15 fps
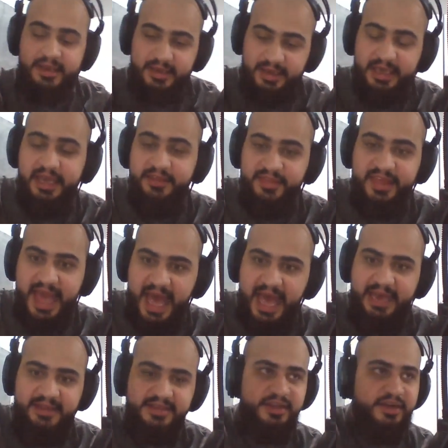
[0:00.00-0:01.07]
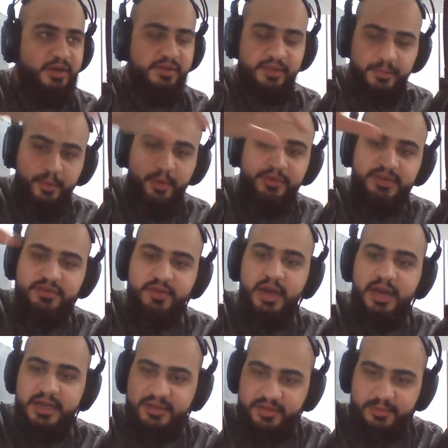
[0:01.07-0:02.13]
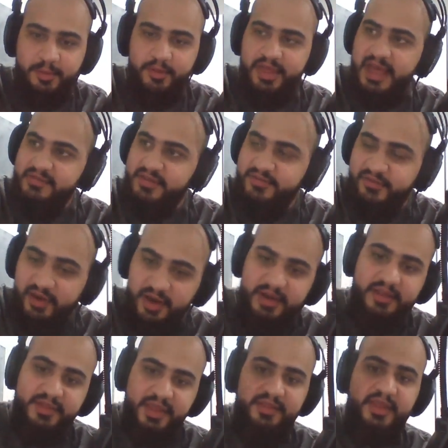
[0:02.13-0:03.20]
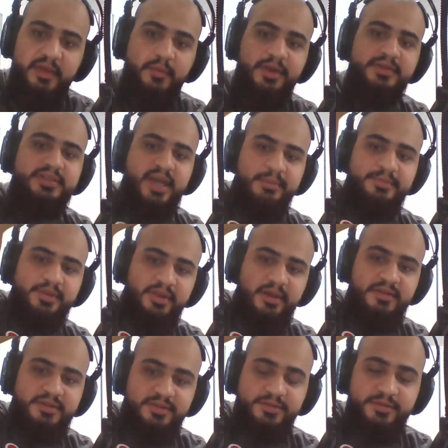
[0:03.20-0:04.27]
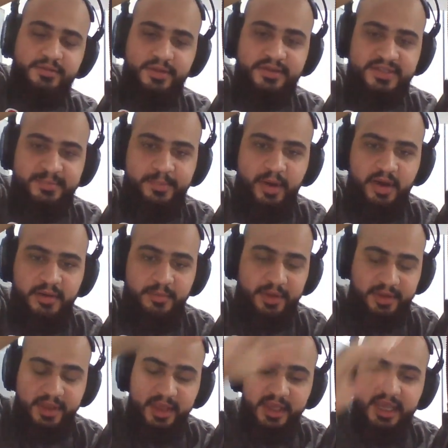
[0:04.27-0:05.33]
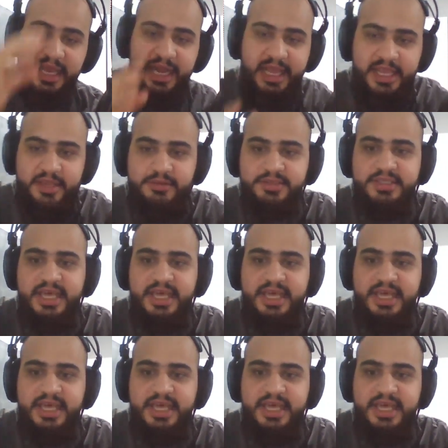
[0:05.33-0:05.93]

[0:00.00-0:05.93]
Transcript: in the act. They're both drunk, they're both having fun, and then they went up to his apartment, and he used that